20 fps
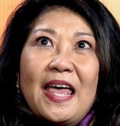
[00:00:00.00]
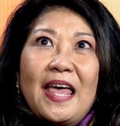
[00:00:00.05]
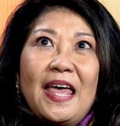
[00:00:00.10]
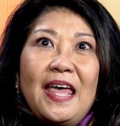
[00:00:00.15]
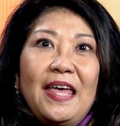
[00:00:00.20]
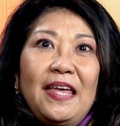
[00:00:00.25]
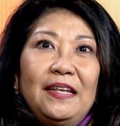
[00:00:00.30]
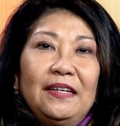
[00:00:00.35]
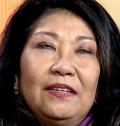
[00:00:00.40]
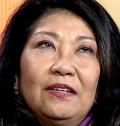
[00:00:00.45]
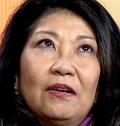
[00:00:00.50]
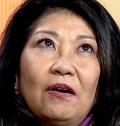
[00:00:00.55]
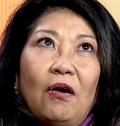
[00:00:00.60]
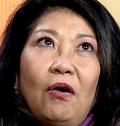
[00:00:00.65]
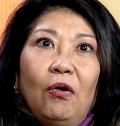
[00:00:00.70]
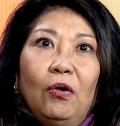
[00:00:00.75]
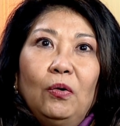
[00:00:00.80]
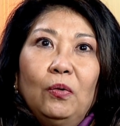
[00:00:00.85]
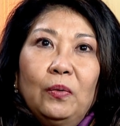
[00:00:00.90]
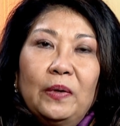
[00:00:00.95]
and
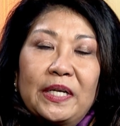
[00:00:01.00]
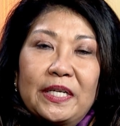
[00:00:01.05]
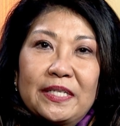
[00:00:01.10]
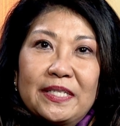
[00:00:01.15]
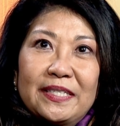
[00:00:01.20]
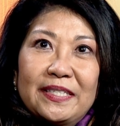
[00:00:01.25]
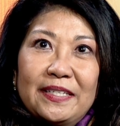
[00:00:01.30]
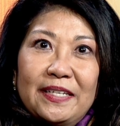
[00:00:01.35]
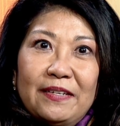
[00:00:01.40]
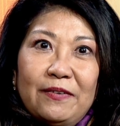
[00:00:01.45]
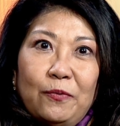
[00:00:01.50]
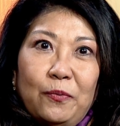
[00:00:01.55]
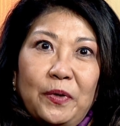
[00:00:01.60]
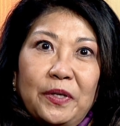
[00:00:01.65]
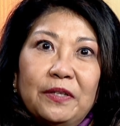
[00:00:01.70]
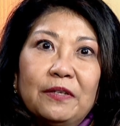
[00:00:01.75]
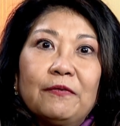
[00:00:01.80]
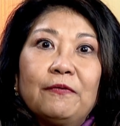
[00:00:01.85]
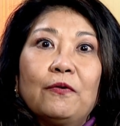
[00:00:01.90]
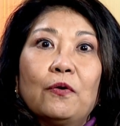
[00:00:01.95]
always
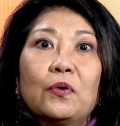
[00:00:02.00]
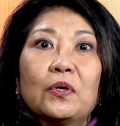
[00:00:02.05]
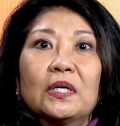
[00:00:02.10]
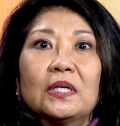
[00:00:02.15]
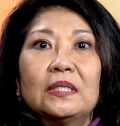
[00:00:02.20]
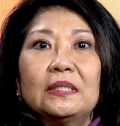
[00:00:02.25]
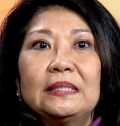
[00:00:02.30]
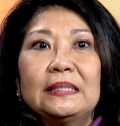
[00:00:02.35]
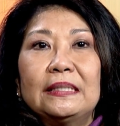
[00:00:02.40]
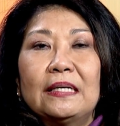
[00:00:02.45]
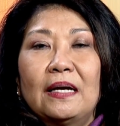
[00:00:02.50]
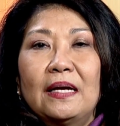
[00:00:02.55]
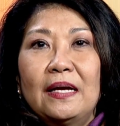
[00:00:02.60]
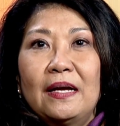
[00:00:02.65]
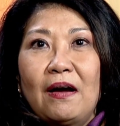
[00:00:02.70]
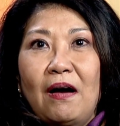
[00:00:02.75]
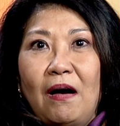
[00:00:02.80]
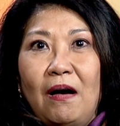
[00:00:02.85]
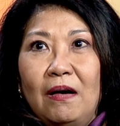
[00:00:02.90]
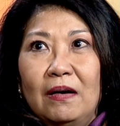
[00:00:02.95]
with a focus
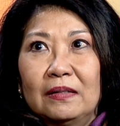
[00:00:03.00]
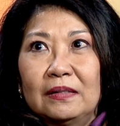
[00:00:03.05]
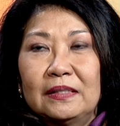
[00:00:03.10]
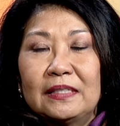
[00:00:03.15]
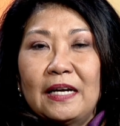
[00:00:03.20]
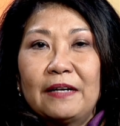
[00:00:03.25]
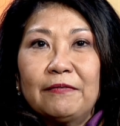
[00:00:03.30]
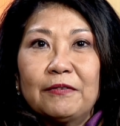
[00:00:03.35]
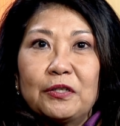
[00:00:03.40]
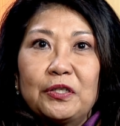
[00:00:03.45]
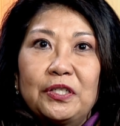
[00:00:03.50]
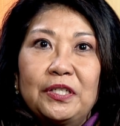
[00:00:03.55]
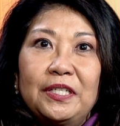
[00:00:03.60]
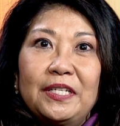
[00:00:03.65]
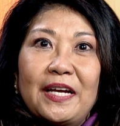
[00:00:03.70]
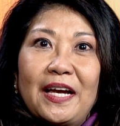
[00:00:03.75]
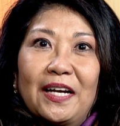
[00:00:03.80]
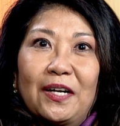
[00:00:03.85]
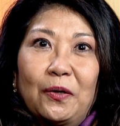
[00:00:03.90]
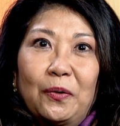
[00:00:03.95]
on
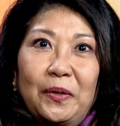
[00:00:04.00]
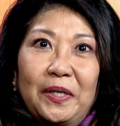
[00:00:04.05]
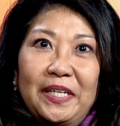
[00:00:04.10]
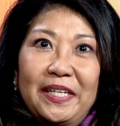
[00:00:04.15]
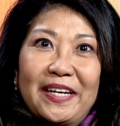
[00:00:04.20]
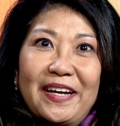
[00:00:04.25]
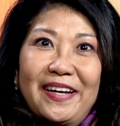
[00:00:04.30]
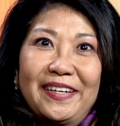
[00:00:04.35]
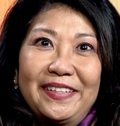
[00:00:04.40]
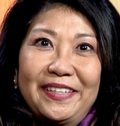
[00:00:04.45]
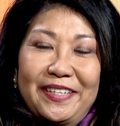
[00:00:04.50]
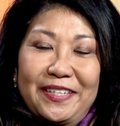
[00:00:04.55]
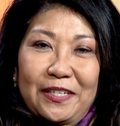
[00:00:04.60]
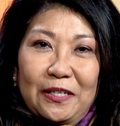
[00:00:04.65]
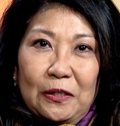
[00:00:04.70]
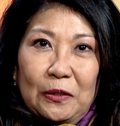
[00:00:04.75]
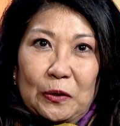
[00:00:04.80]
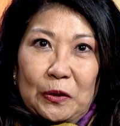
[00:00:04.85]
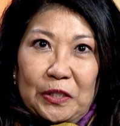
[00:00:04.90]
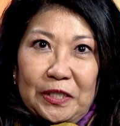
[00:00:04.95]
diversity, equity, and
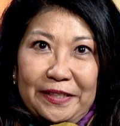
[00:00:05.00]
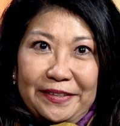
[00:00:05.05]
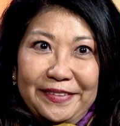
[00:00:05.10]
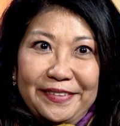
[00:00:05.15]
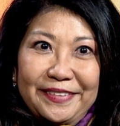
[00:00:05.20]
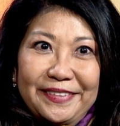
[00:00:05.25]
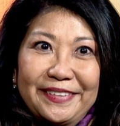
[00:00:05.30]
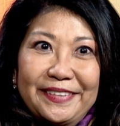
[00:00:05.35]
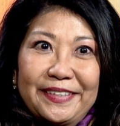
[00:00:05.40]
inclusion.